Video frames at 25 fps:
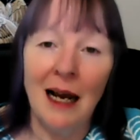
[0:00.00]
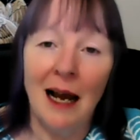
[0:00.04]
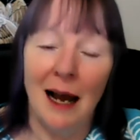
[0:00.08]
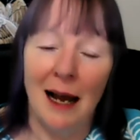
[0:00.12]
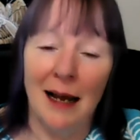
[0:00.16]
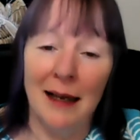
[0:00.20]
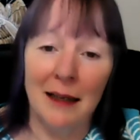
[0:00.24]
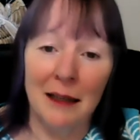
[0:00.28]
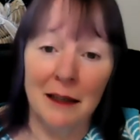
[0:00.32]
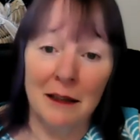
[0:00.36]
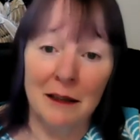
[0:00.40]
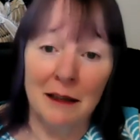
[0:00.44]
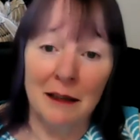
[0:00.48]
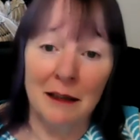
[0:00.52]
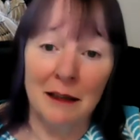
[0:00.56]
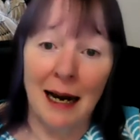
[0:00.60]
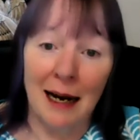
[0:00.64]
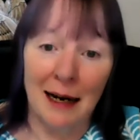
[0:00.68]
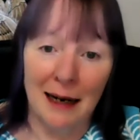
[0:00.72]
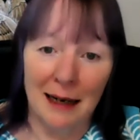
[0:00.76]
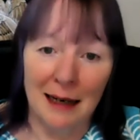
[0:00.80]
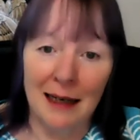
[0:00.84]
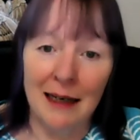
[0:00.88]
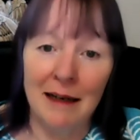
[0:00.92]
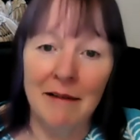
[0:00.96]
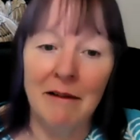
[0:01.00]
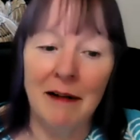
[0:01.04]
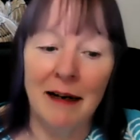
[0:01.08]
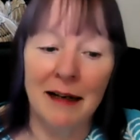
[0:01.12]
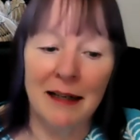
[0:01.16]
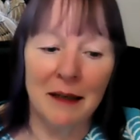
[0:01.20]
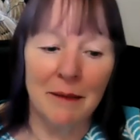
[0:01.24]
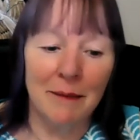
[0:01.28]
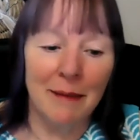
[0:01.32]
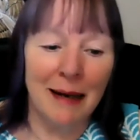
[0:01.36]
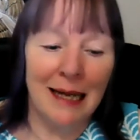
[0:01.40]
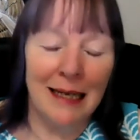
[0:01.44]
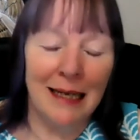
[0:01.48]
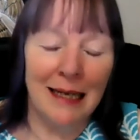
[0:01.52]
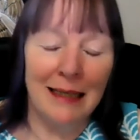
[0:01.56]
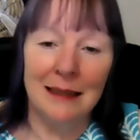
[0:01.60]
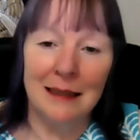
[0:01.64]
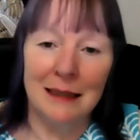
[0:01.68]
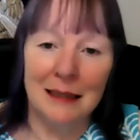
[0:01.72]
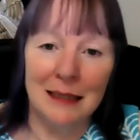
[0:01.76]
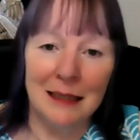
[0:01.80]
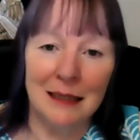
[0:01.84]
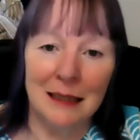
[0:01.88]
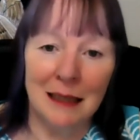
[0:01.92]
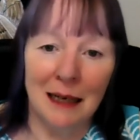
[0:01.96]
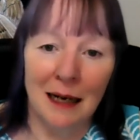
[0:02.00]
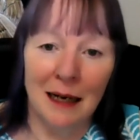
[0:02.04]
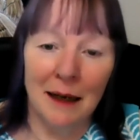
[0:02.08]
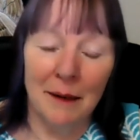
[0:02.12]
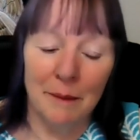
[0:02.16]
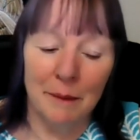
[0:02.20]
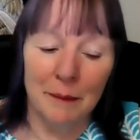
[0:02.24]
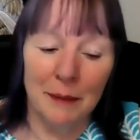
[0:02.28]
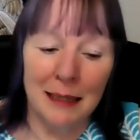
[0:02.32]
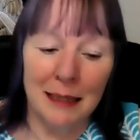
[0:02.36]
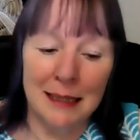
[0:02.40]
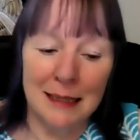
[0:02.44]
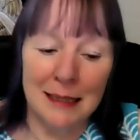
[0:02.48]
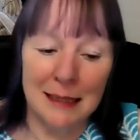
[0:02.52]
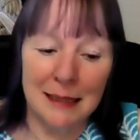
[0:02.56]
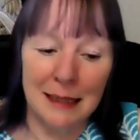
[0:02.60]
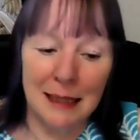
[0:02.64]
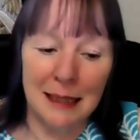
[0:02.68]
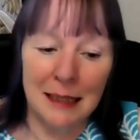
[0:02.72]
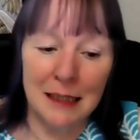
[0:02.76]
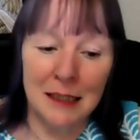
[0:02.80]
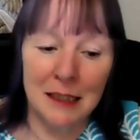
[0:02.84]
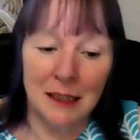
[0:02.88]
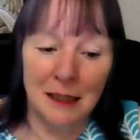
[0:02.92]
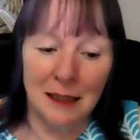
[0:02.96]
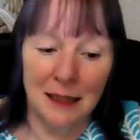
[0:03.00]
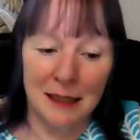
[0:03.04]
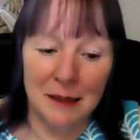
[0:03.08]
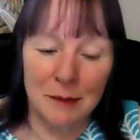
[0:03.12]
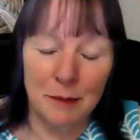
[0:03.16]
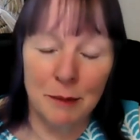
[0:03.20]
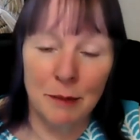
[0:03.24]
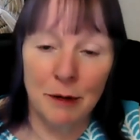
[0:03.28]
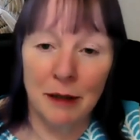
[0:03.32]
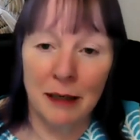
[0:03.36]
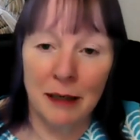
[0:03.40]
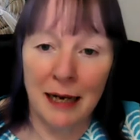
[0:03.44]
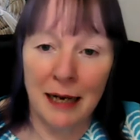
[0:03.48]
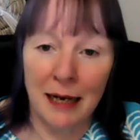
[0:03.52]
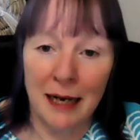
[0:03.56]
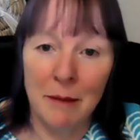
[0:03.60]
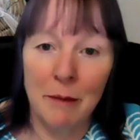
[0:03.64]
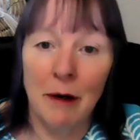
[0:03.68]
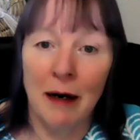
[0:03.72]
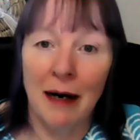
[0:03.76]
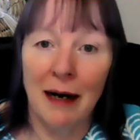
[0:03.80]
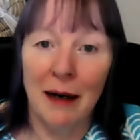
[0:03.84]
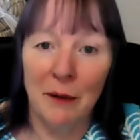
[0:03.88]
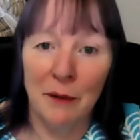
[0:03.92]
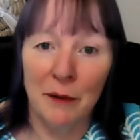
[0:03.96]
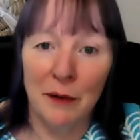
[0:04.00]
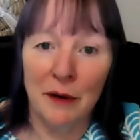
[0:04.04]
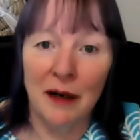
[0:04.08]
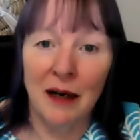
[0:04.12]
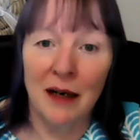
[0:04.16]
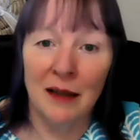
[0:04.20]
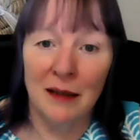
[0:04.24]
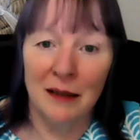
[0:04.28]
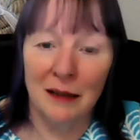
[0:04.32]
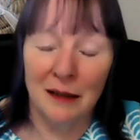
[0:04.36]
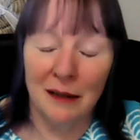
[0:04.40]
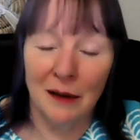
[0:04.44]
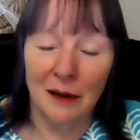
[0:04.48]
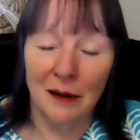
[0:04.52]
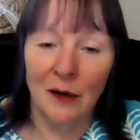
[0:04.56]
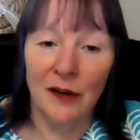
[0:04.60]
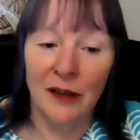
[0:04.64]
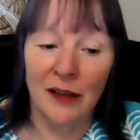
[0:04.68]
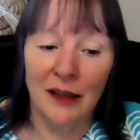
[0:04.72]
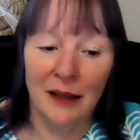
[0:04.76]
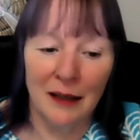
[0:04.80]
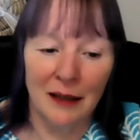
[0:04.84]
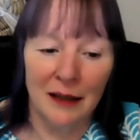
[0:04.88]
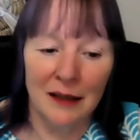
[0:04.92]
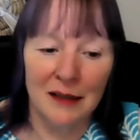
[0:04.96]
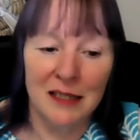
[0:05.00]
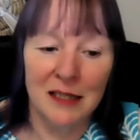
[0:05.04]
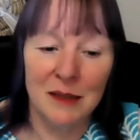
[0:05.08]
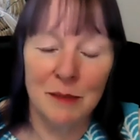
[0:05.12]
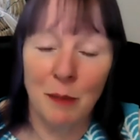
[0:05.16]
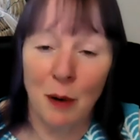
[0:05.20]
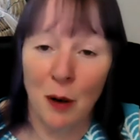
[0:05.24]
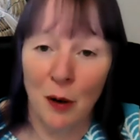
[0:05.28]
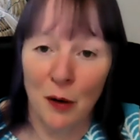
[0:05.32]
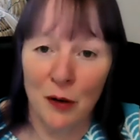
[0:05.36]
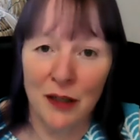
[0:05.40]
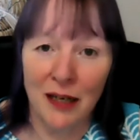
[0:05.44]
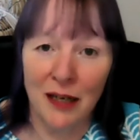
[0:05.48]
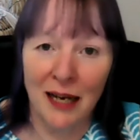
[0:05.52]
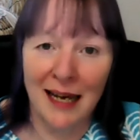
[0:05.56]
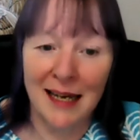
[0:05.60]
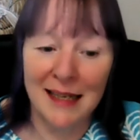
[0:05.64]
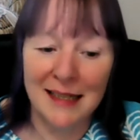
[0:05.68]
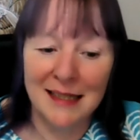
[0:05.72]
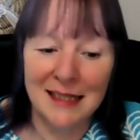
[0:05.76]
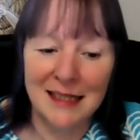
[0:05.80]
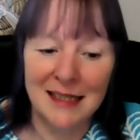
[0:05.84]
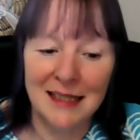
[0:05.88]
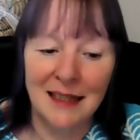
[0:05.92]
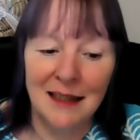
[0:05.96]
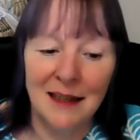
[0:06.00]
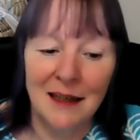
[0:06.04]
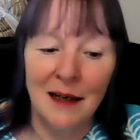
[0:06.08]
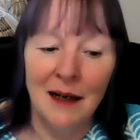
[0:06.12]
I can highly recommend listening to this Brene Brown Unlocking Us podcast